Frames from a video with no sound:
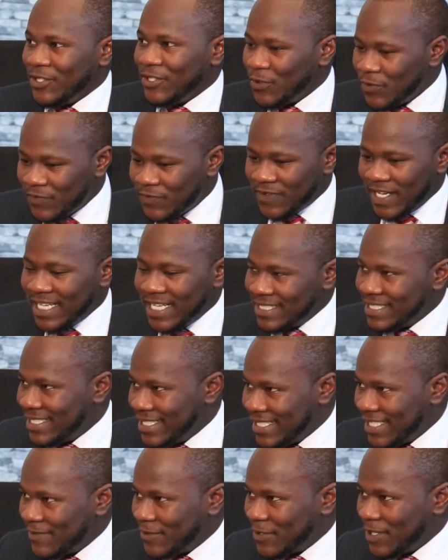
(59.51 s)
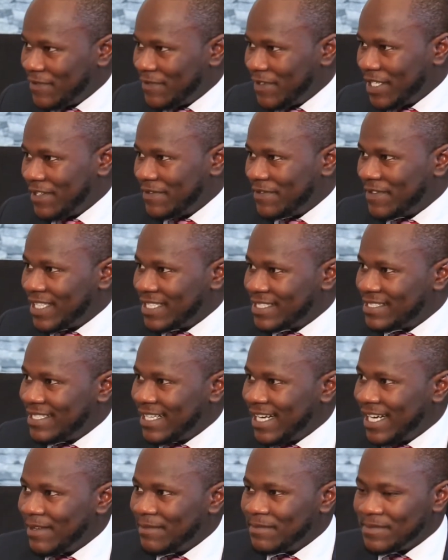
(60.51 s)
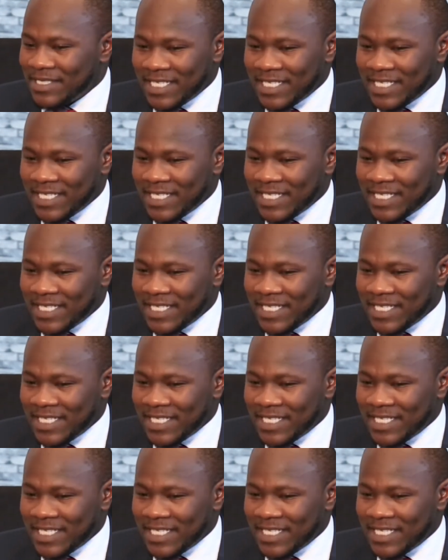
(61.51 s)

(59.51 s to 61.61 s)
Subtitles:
You've landed here for the very first time.